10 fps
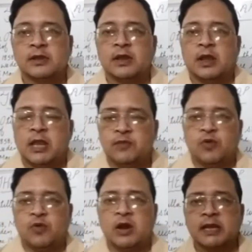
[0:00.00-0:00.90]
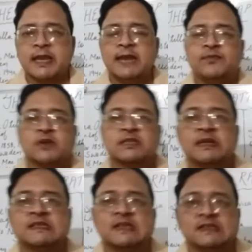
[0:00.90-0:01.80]
He walked again for some
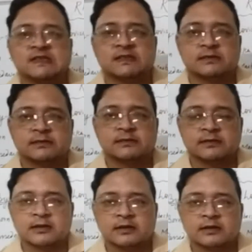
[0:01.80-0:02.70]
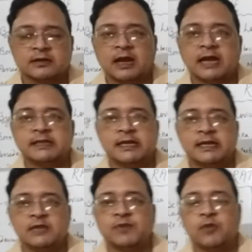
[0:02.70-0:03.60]
distance, and then
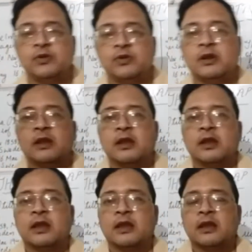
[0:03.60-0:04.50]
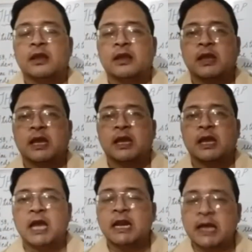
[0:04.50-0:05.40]
he found
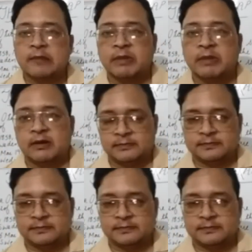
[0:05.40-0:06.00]
an iron mill.